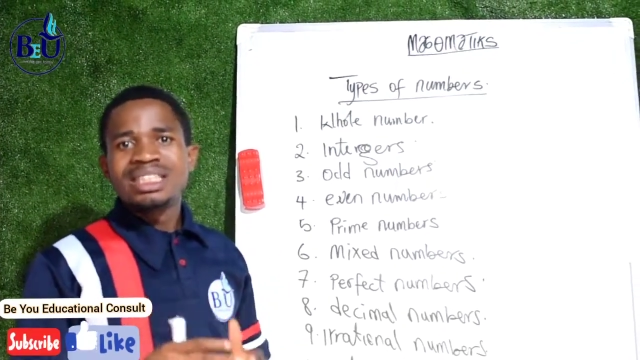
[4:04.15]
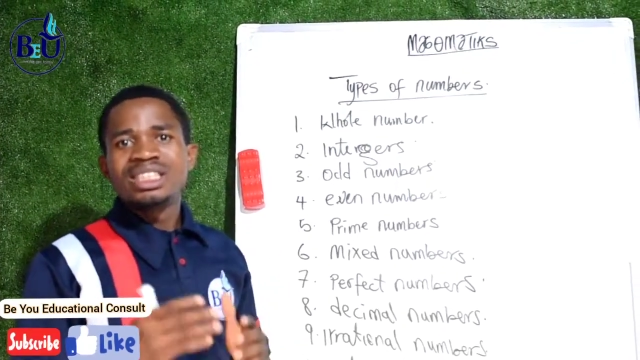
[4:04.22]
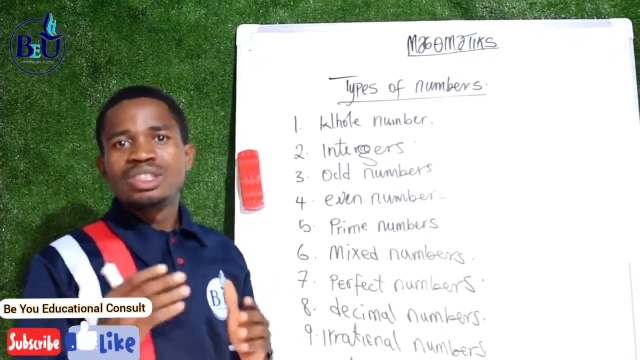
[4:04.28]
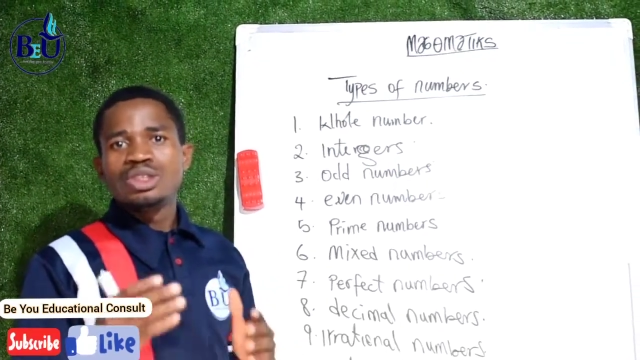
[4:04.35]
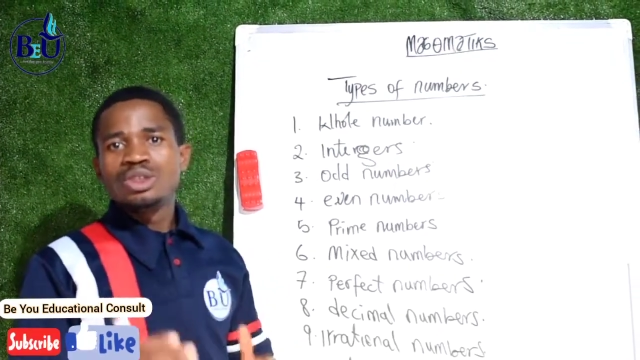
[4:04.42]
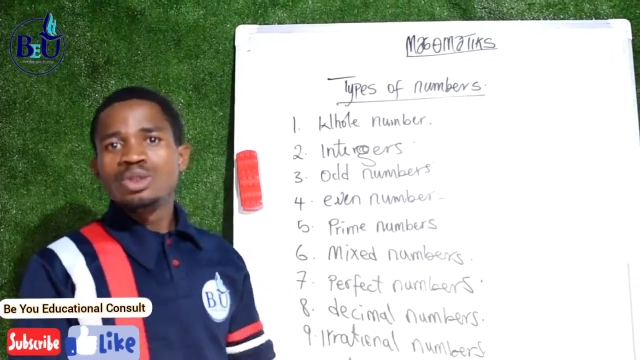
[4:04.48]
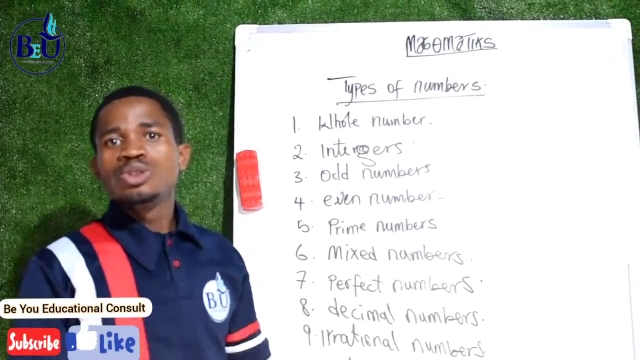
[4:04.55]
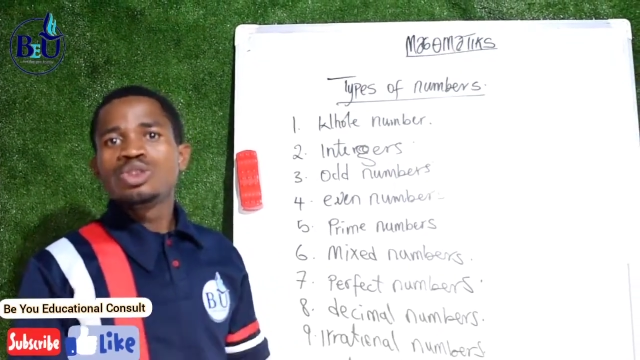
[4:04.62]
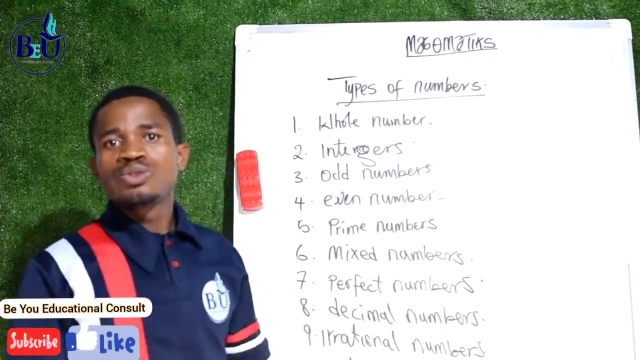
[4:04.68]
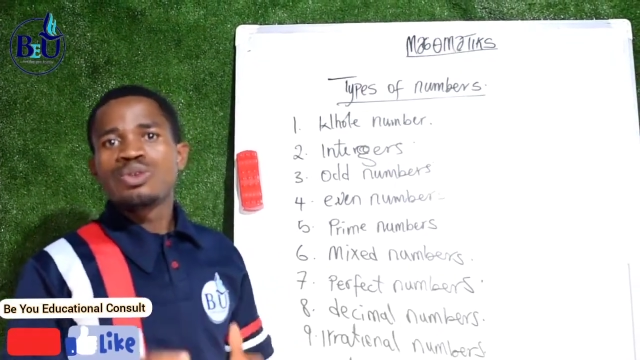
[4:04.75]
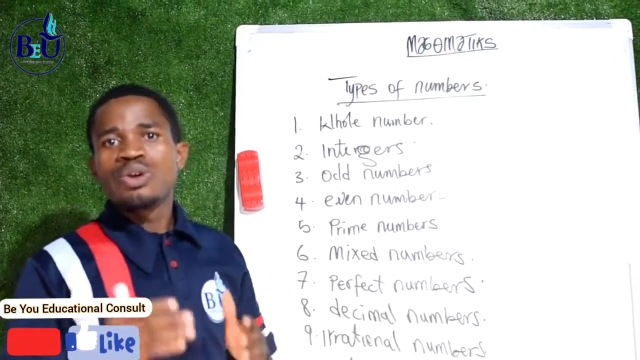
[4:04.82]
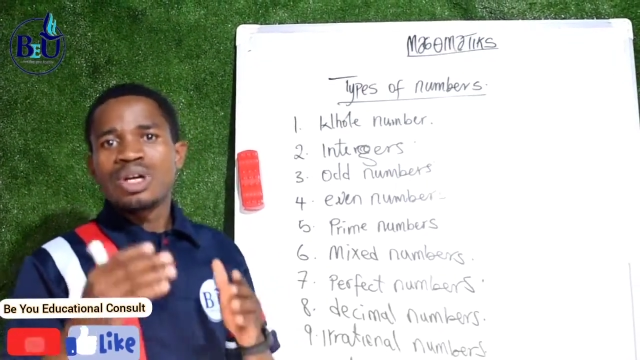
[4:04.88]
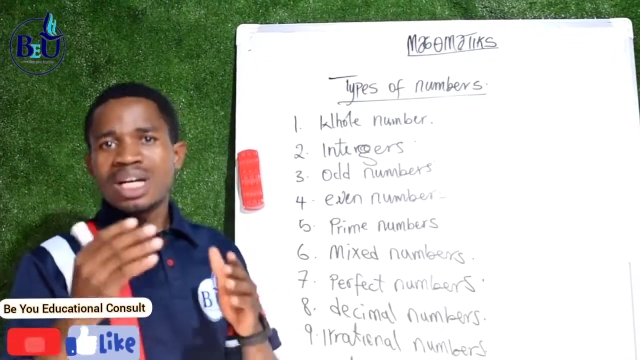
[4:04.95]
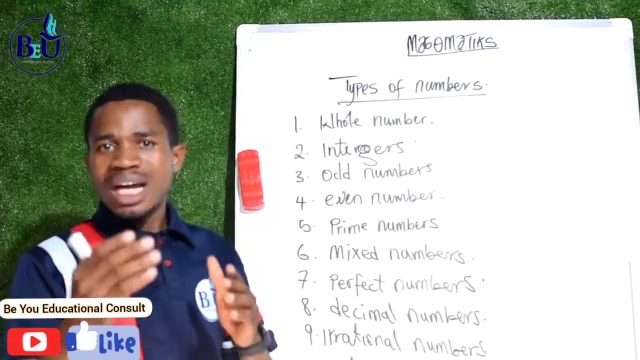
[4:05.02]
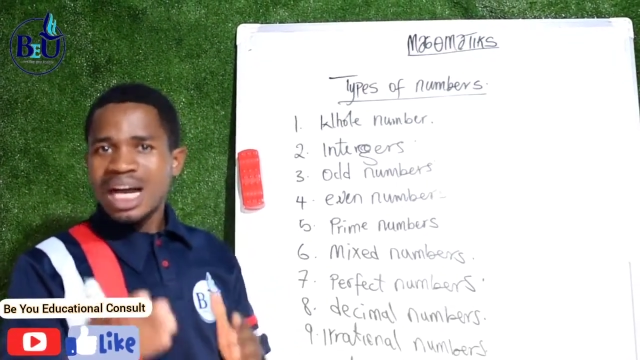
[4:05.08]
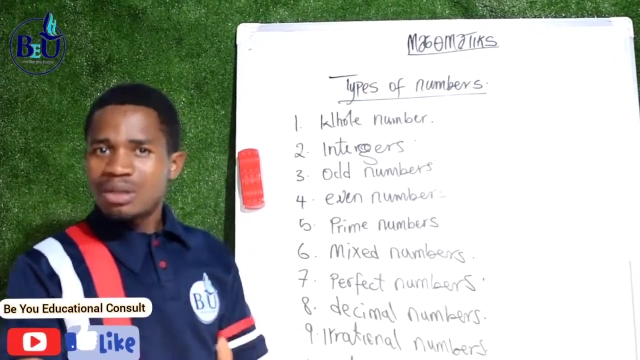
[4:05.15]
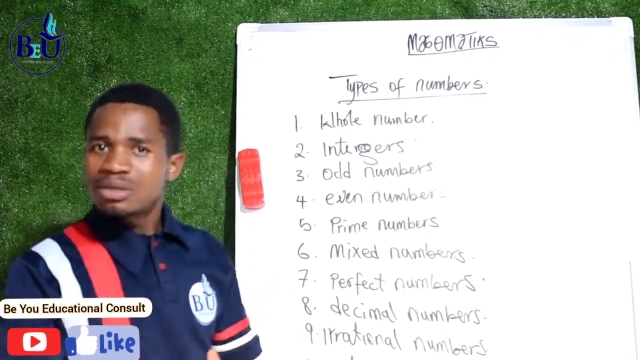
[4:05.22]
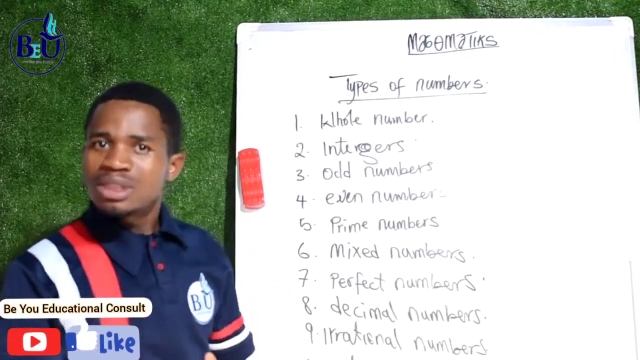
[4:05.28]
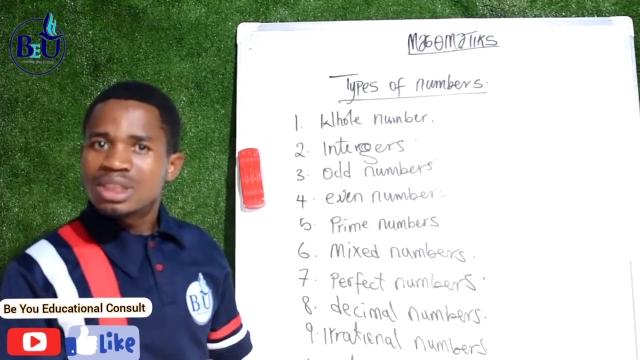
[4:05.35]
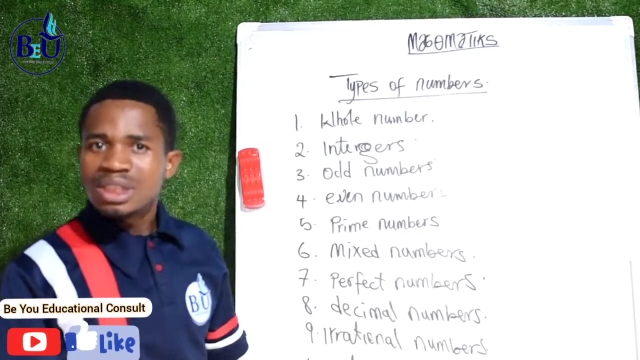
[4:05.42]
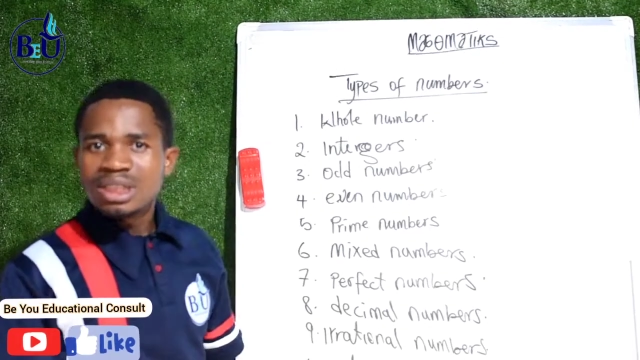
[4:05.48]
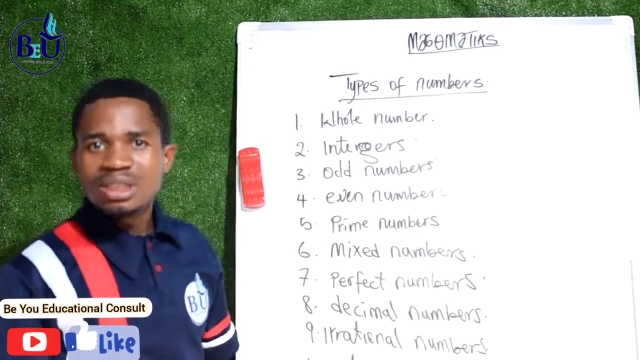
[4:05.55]
is used for
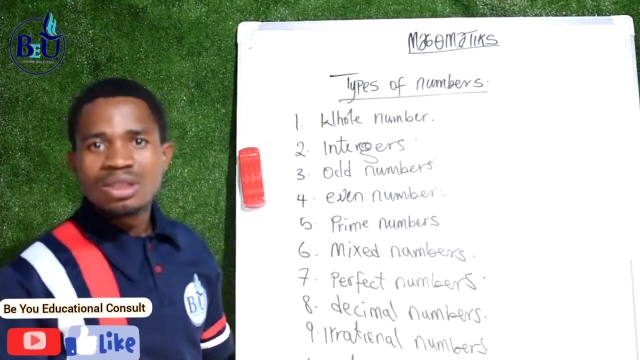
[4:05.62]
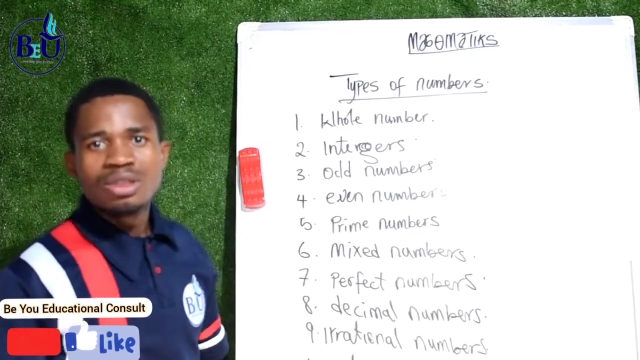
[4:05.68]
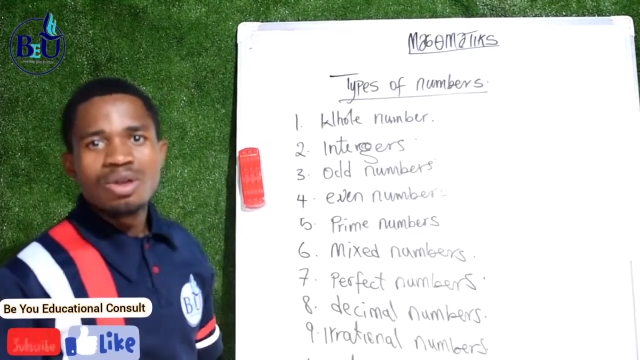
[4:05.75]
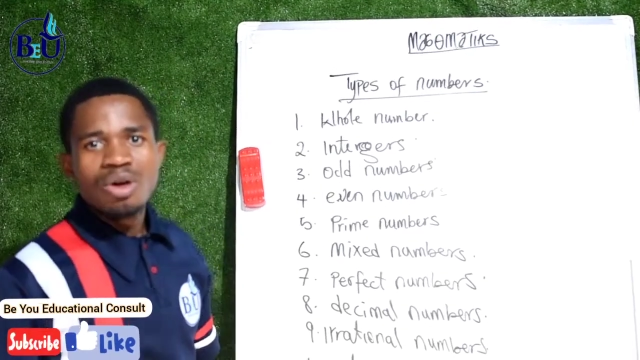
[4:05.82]
counting